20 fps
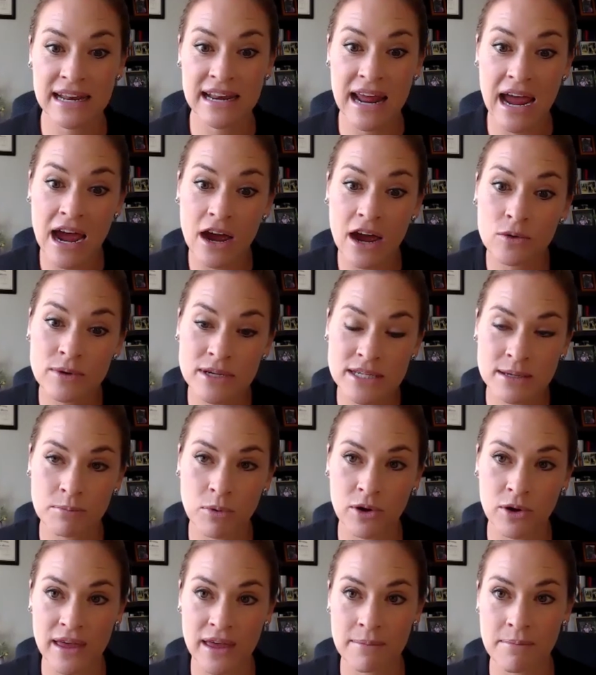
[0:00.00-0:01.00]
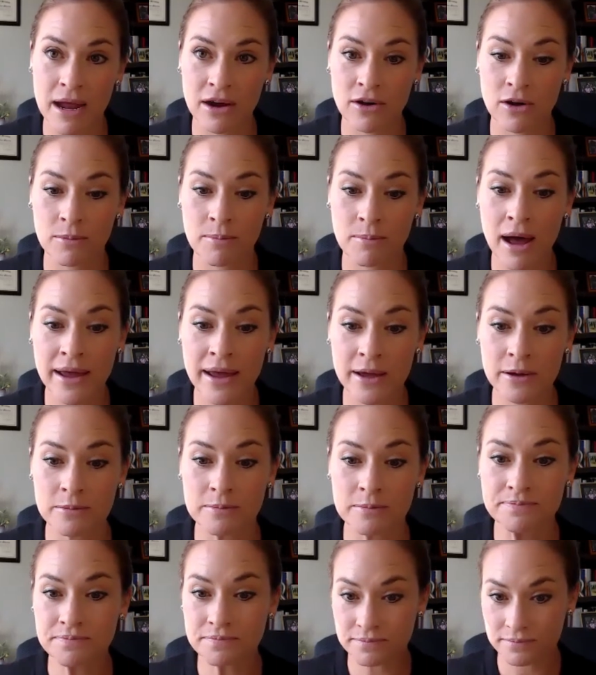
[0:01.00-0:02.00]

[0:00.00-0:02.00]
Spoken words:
And how do we support that microbiome?